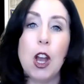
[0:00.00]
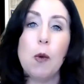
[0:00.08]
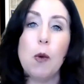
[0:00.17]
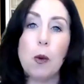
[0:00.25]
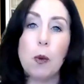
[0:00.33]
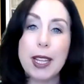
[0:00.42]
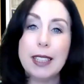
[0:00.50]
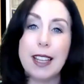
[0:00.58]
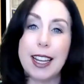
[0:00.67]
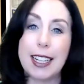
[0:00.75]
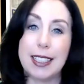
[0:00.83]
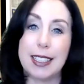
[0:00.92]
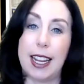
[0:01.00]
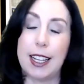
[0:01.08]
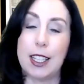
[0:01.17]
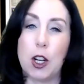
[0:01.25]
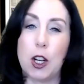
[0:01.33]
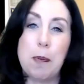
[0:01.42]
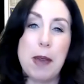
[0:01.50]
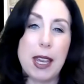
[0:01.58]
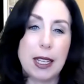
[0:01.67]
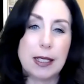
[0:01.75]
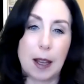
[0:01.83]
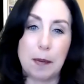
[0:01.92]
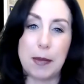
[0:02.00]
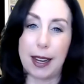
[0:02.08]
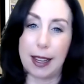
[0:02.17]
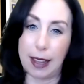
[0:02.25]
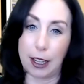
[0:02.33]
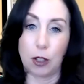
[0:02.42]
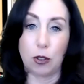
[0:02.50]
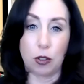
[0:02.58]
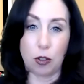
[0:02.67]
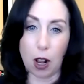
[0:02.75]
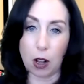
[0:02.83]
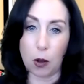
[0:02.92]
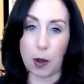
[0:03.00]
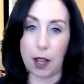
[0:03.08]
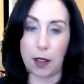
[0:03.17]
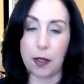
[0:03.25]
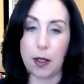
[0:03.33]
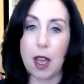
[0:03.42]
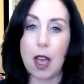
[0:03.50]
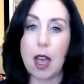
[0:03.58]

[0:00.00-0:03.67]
What we like to say is, you know, pick something that you struggle with,